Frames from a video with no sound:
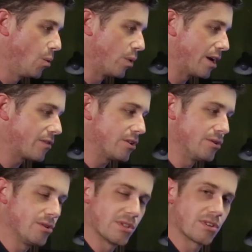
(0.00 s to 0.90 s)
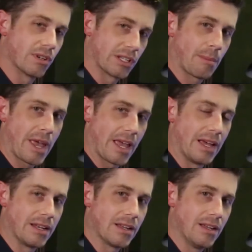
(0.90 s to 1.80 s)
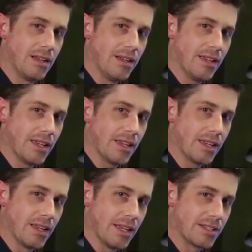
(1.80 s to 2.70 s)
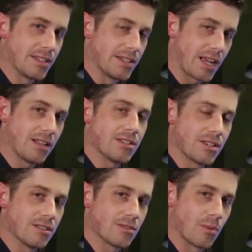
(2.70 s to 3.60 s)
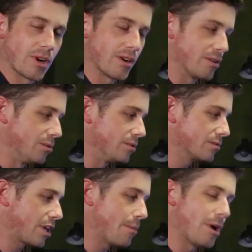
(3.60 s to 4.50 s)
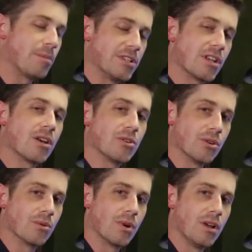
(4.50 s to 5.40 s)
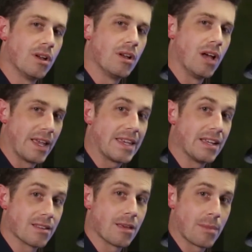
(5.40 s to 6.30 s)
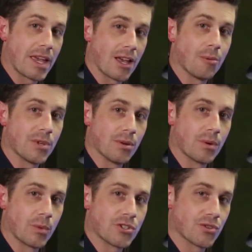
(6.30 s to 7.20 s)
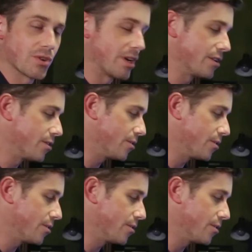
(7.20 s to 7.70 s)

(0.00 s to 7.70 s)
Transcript: whenever you do a certain command, it's intelligent to where it will come up and tell you a hint that may help you in what you're trying to